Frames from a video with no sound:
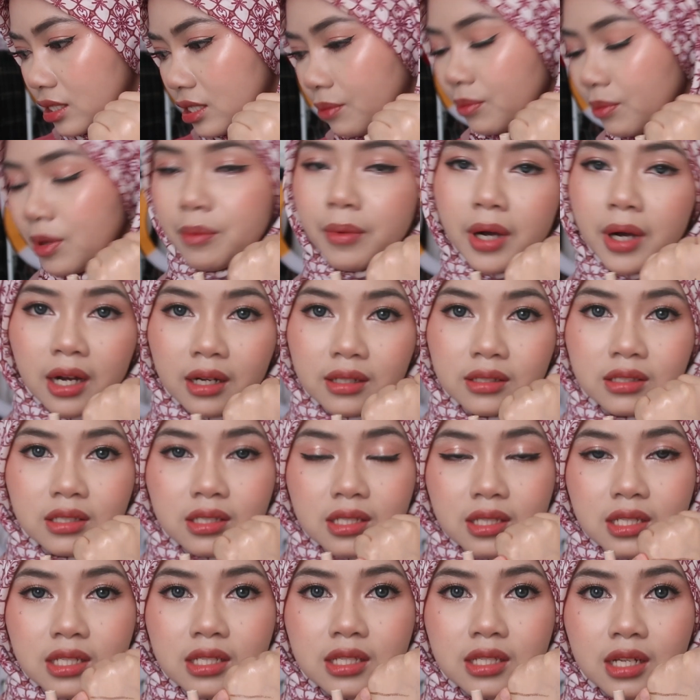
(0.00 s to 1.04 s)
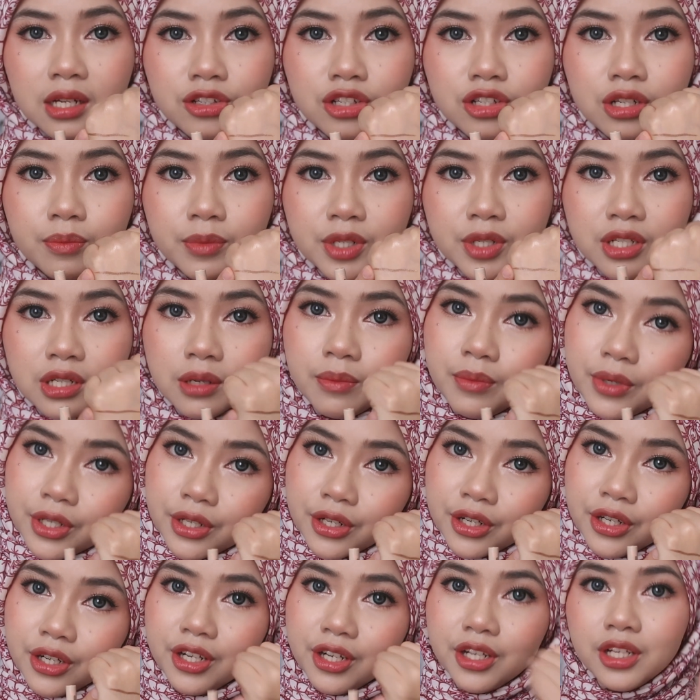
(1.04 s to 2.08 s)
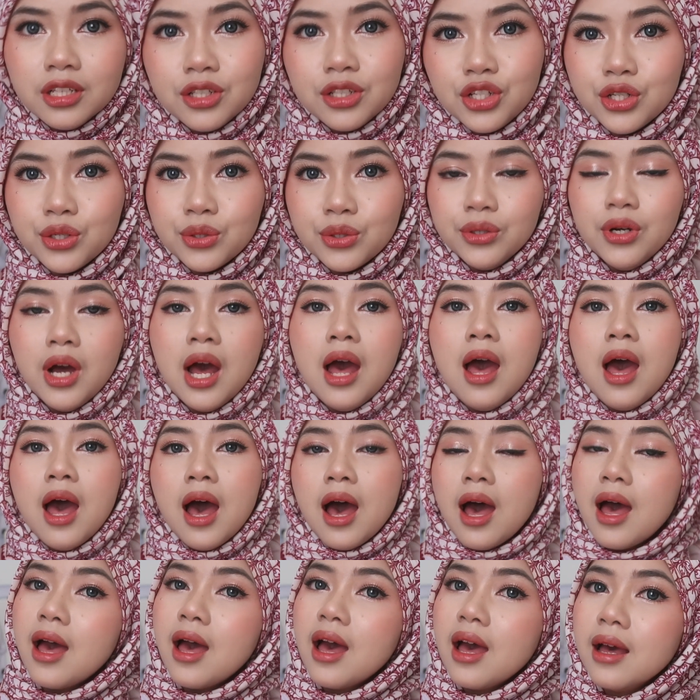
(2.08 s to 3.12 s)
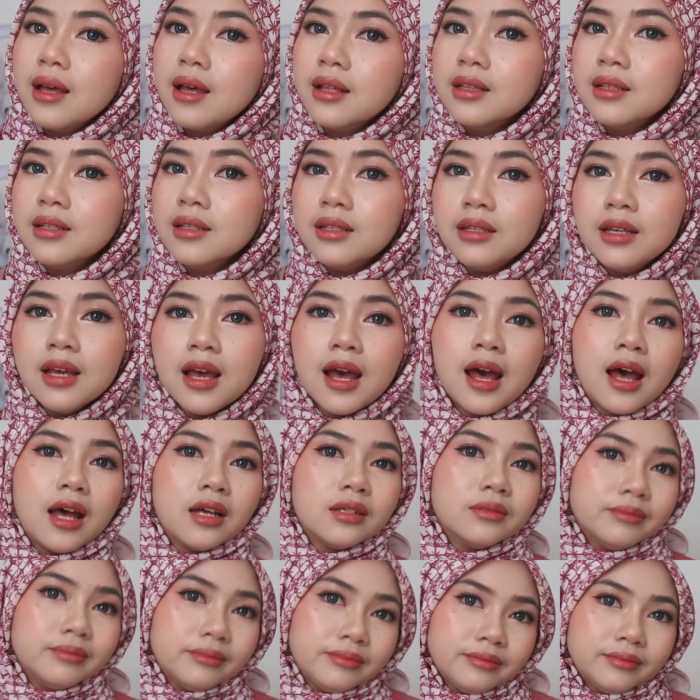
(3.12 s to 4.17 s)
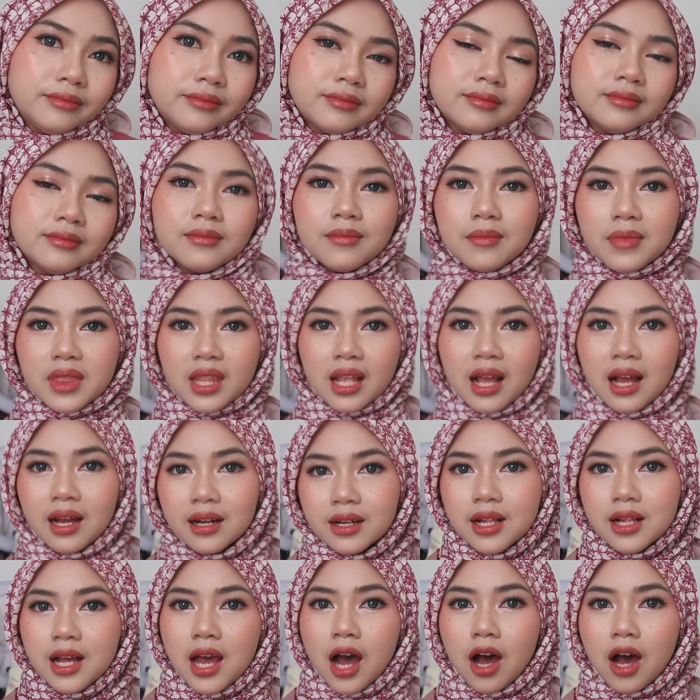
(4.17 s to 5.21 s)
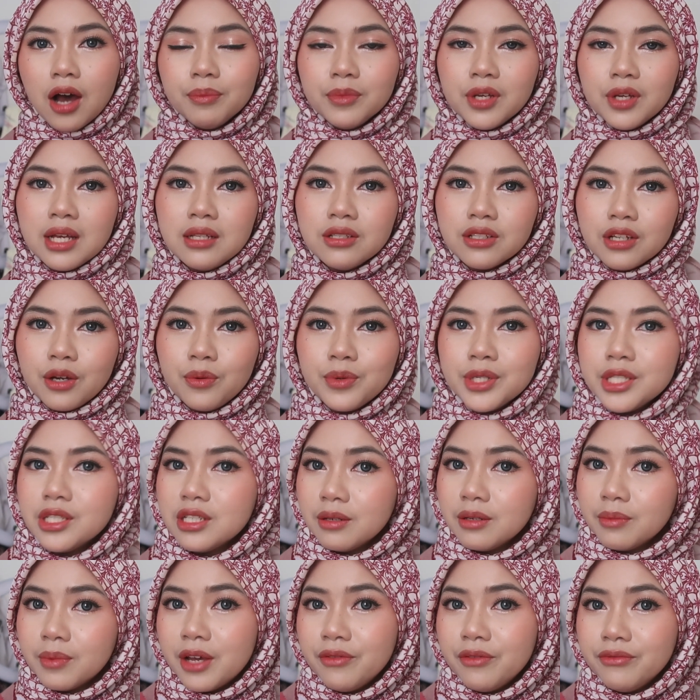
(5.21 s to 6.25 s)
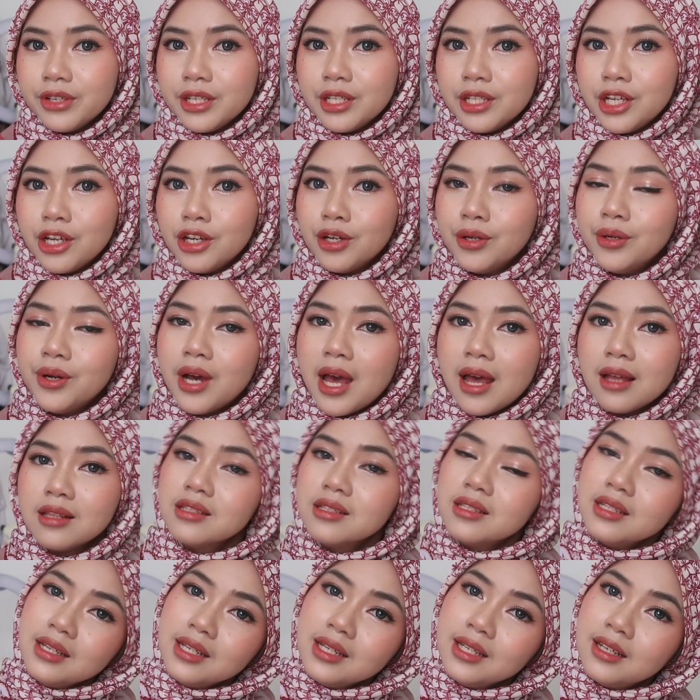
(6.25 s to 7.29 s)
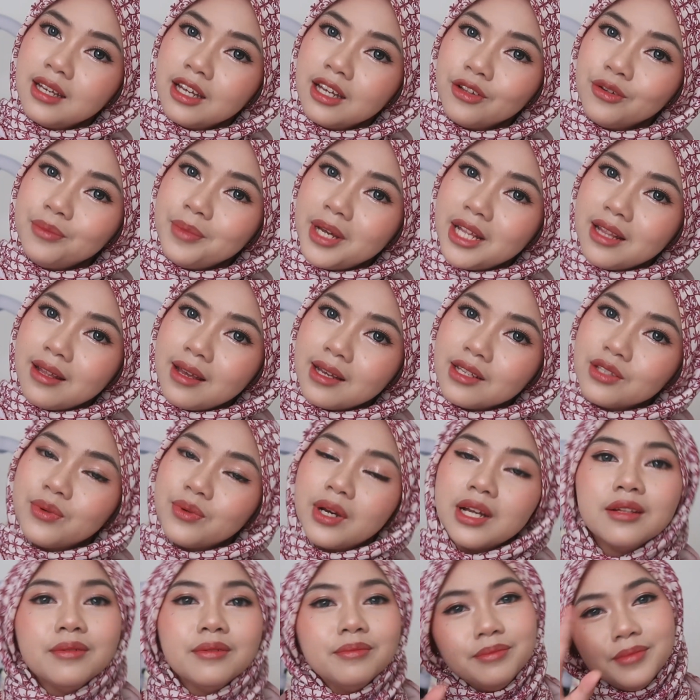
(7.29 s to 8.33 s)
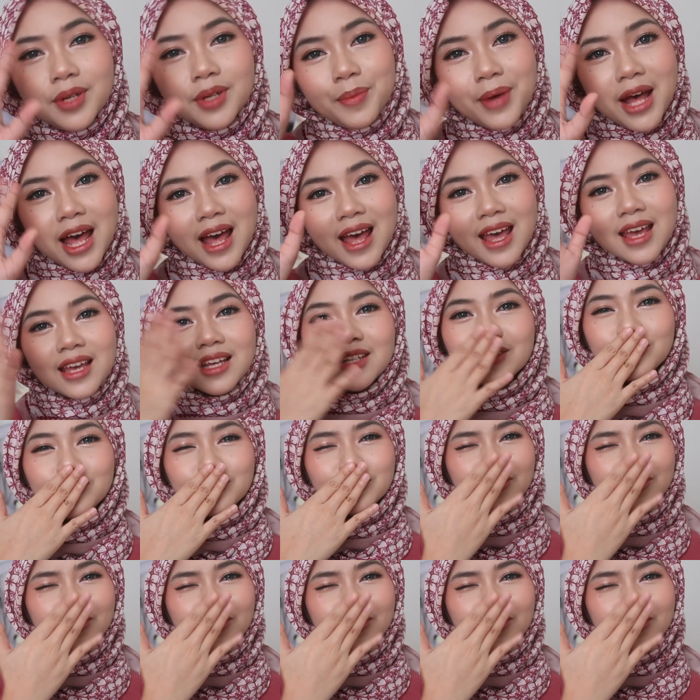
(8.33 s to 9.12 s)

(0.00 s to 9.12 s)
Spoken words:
dia memang jenis yang shimmer gitu. And yeah, I really hope you enjoy watching my video and see you again on my next one. Bye bye.